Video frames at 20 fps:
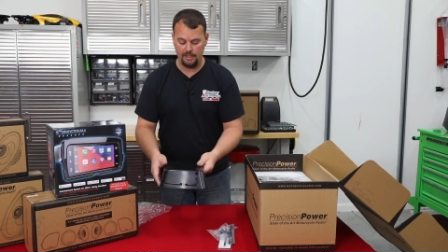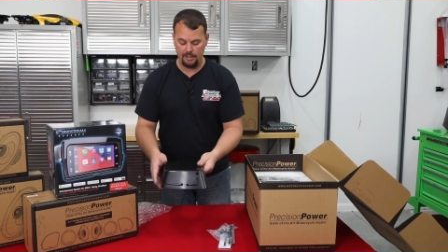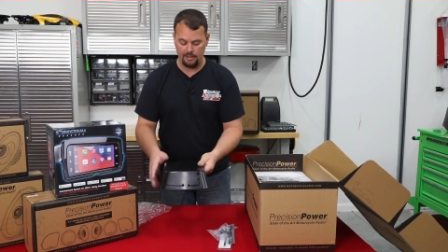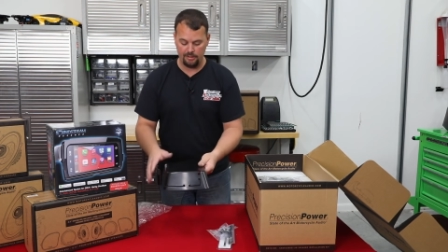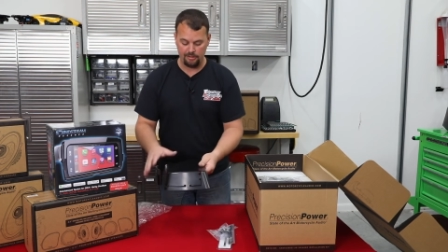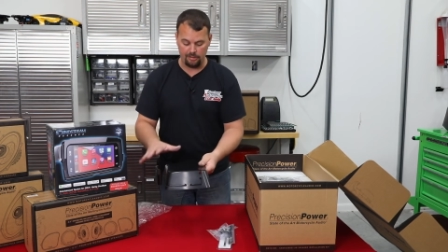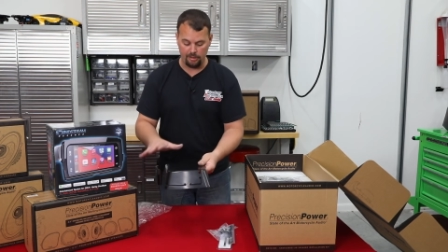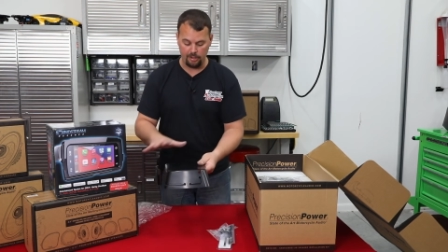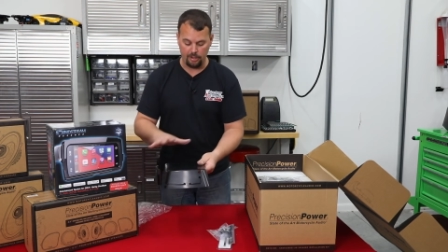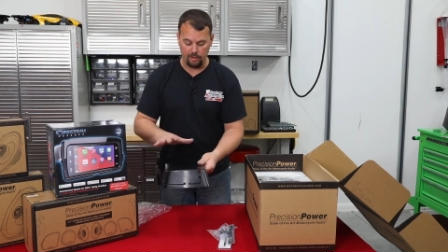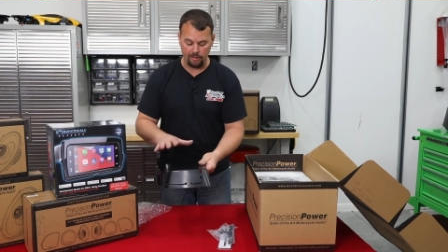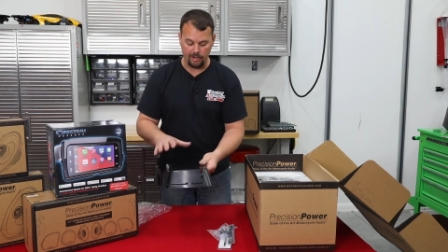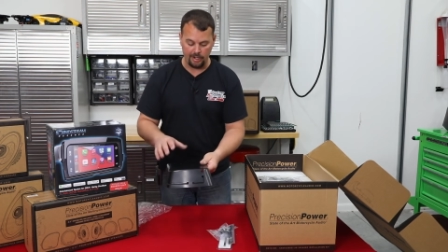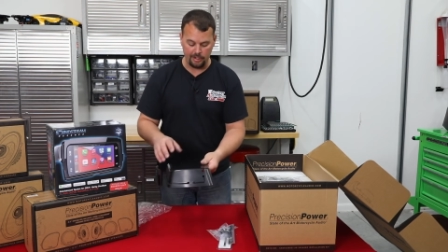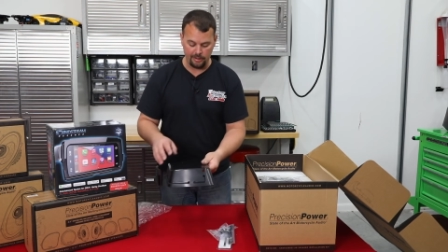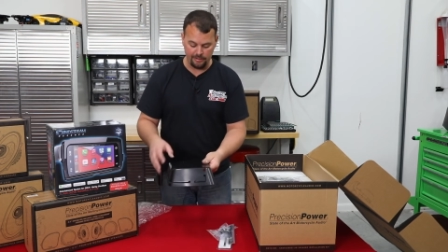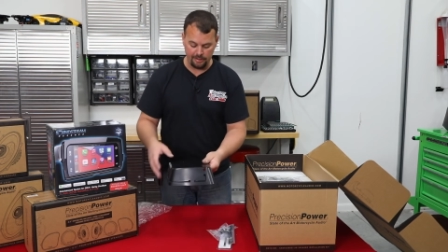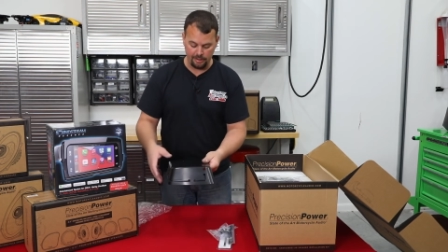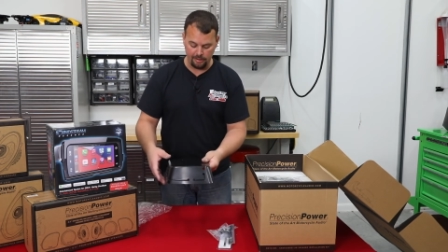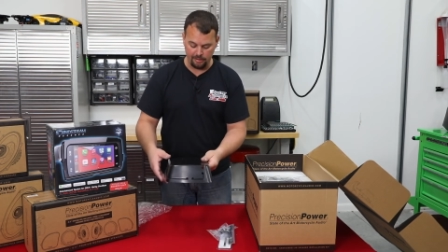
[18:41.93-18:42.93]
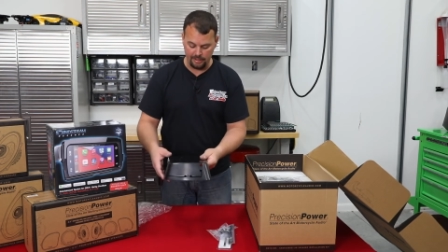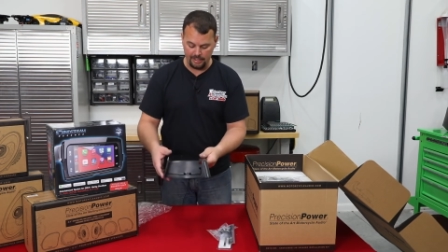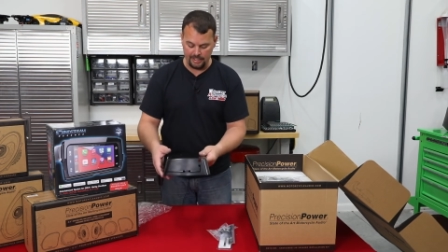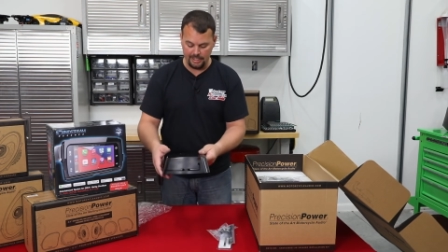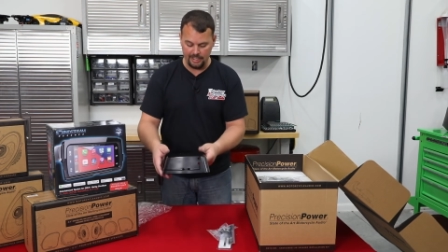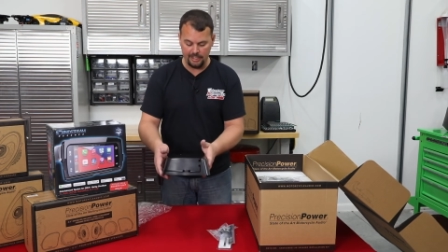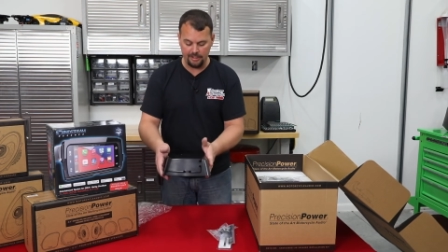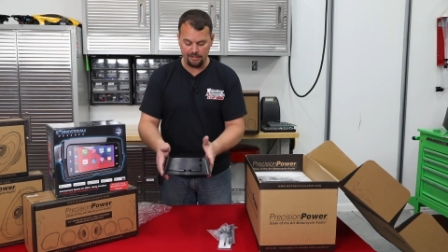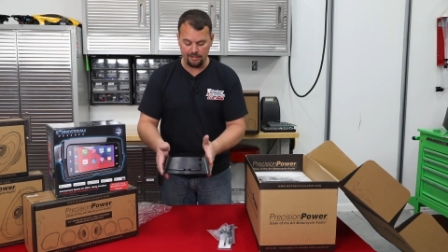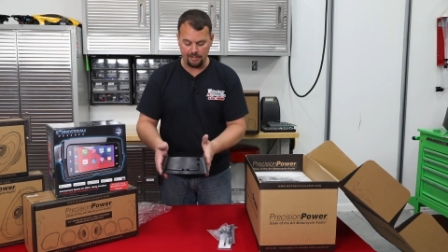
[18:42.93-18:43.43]
It's going to go right over your
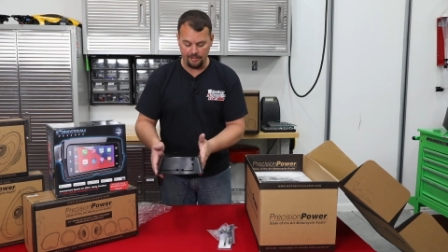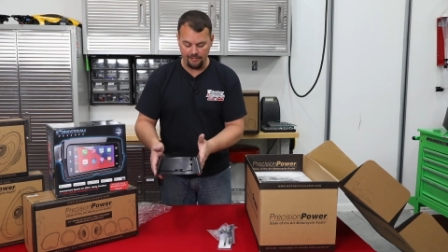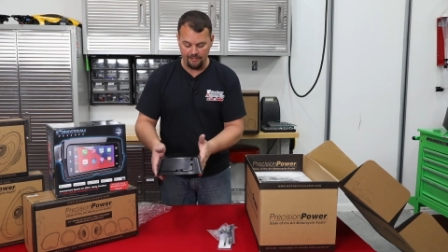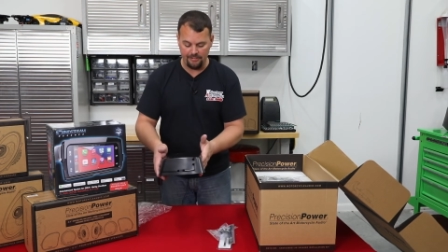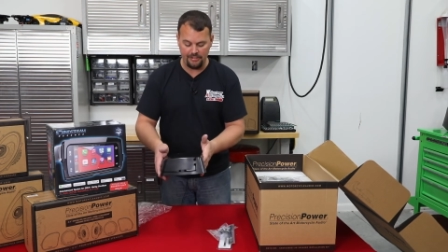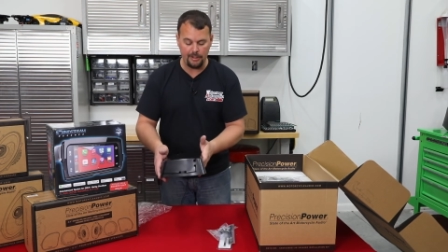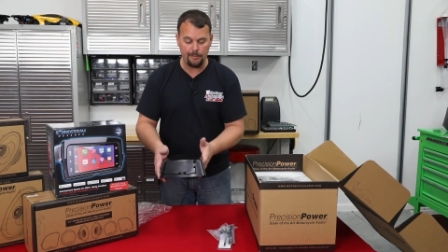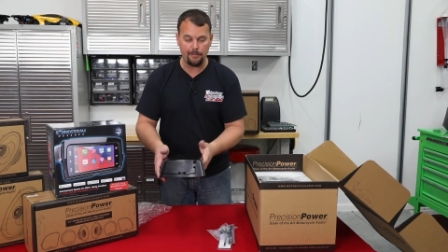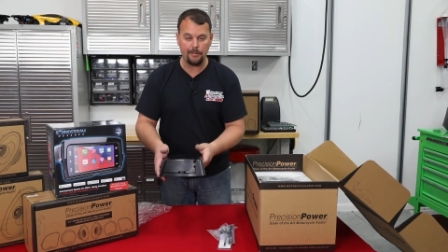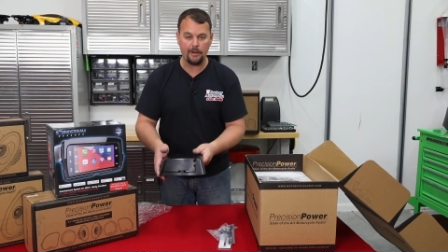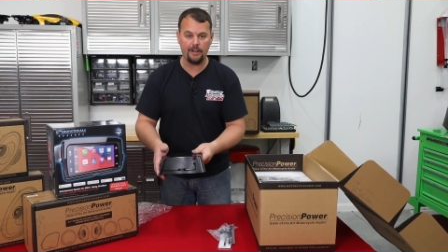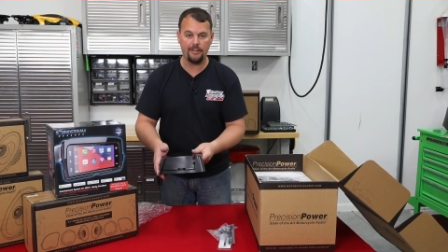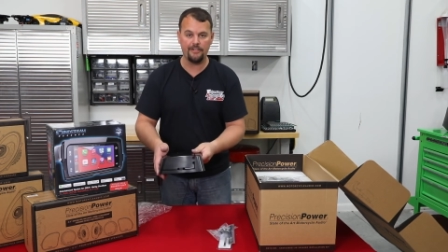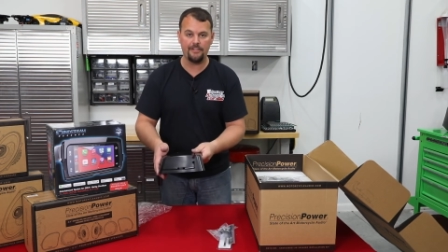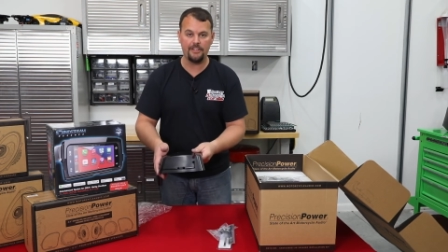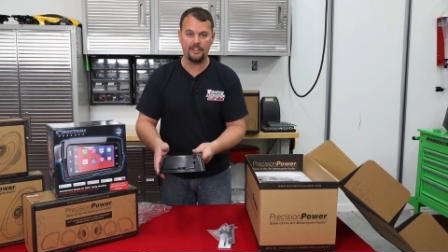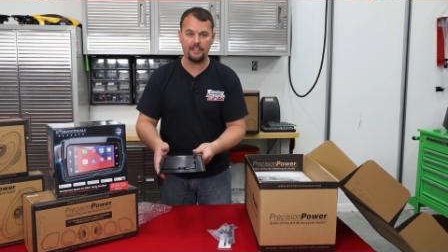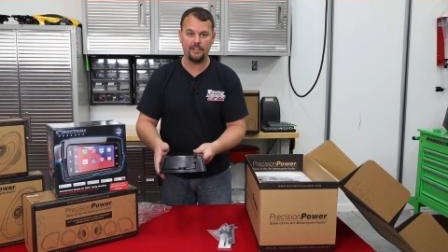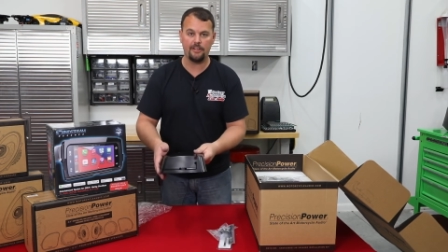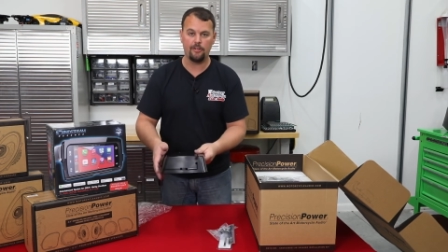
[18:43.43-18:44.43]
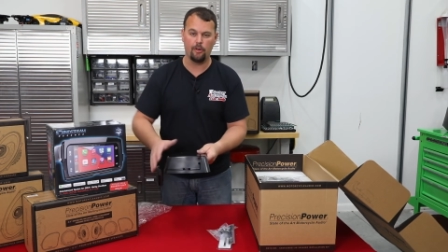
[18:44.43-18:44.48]
lid. It's going to fit perfect.